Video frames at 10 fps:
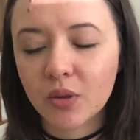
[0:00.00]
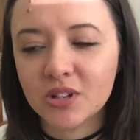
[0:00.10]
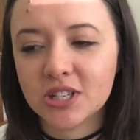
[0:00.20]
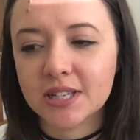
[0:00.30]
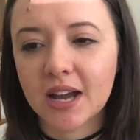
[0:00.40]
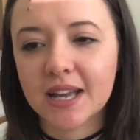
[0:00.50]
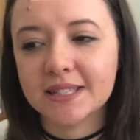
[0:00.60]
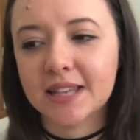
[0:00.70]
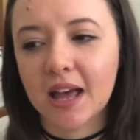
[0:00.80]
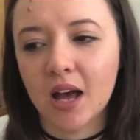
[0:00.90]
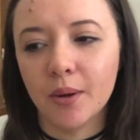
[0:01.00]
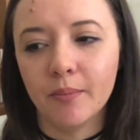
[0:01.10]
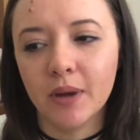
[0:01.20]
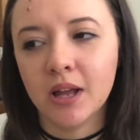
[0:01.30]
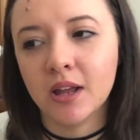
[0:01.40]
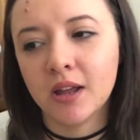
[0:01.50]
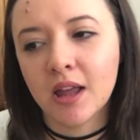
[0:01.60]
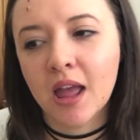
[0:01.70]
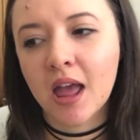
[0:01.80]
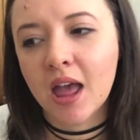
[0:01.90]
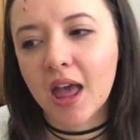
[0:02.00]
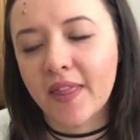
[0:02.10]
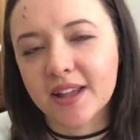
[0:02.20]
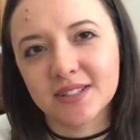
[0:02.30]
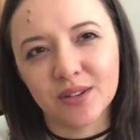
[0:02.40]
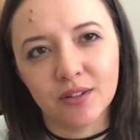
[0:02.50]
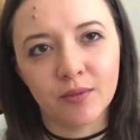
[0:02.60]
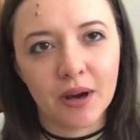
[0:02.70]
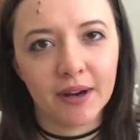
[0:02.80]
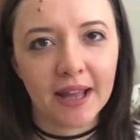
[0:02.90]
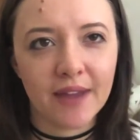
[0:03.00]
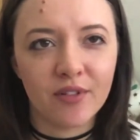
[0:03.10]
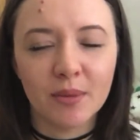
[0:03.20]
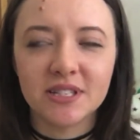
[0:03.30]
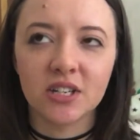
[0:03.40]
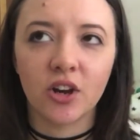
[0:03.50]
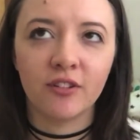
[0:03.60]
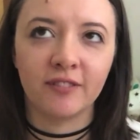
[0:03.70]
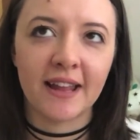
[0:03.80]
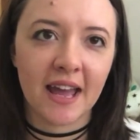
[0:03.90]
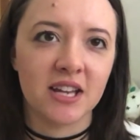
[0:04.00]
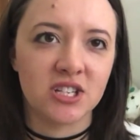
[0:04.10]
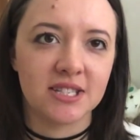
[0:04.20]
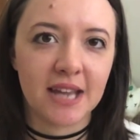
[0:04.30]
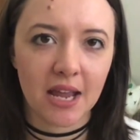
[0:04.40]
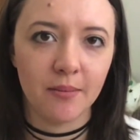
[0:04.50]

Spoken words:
which is nice, and that's sort of where it came from. We didn't go flat out and just